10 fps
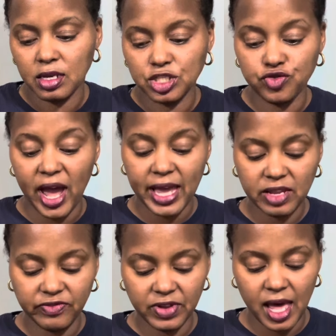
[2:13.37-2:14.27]

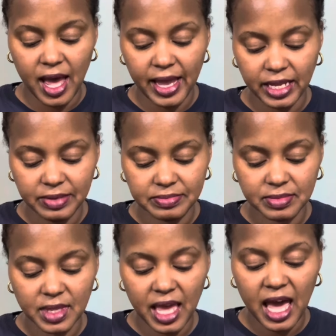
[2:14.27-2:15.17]
Dragonfly,
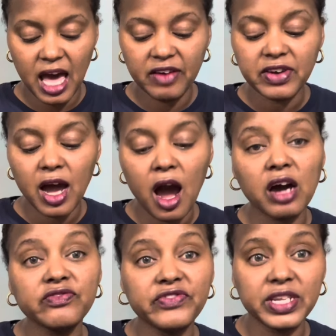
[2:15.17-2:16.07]
have
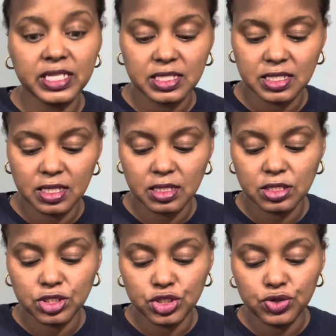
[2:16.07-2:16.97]
confidence
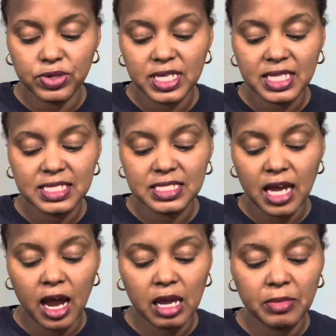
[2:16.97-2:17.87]
during this
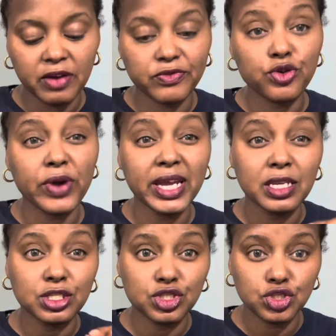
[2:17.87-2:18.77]
time of
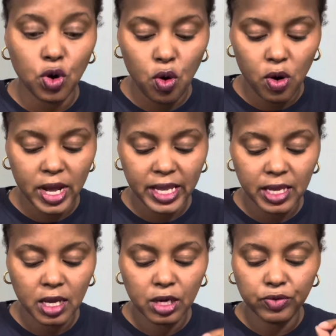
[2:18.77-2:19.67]
great joy,
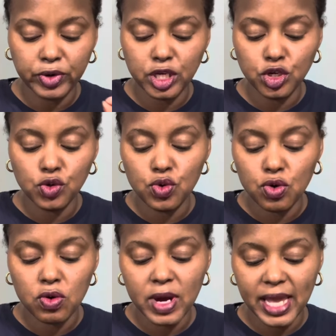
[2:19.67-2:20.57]

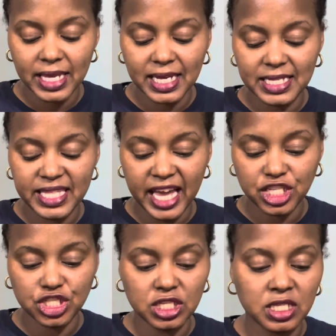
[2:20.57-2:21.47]
renewal, and
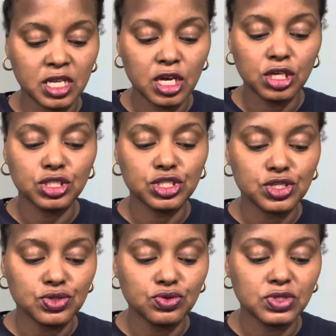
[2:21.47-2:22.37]
connection
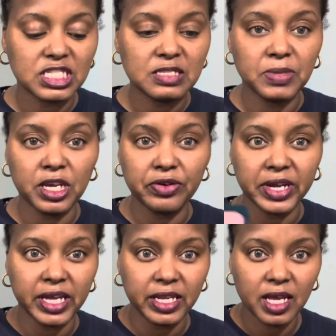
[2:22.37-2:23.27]
to
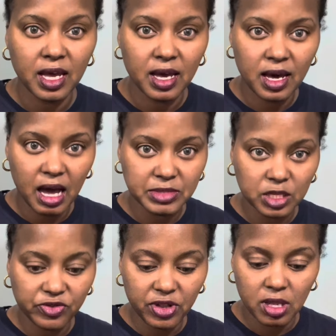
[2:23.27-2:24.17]
spirit. I'm
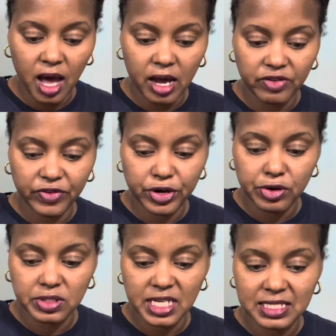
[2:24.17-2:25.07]
dealing with a lot of
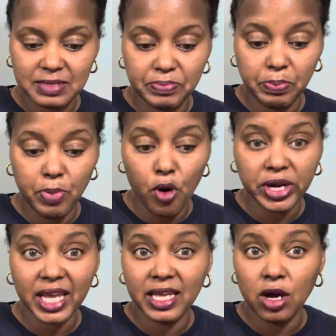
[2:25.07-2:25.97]
Virgos that's
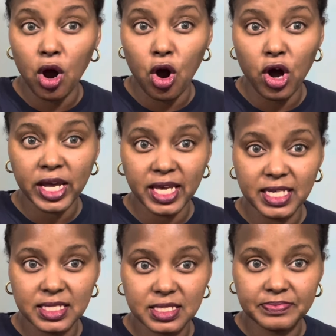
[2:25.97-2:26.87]
born in
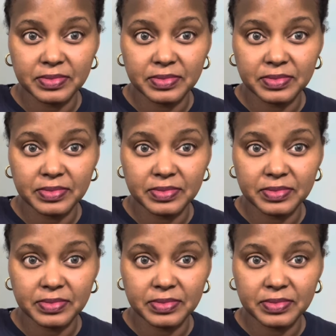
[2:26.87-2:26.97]
August.